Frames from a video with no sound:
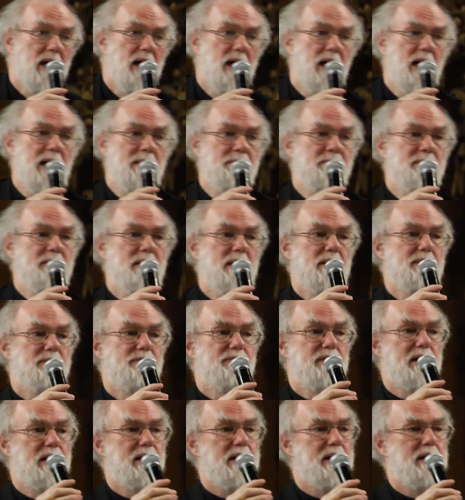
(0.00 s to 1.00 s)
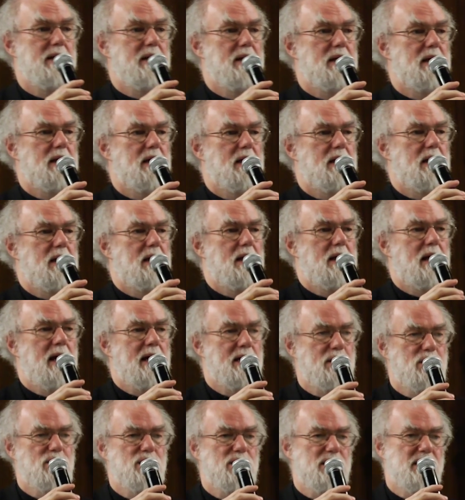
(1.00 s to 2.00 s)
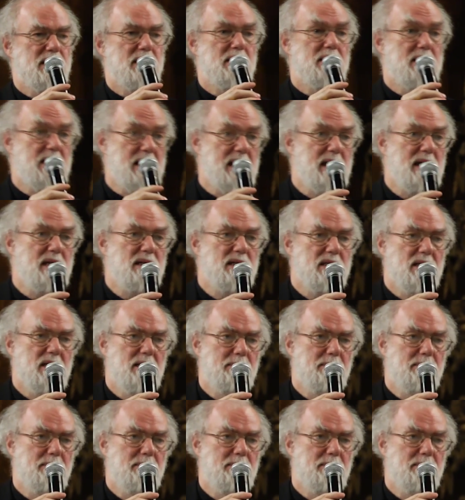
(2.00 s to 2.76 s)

I'm very anxious indeed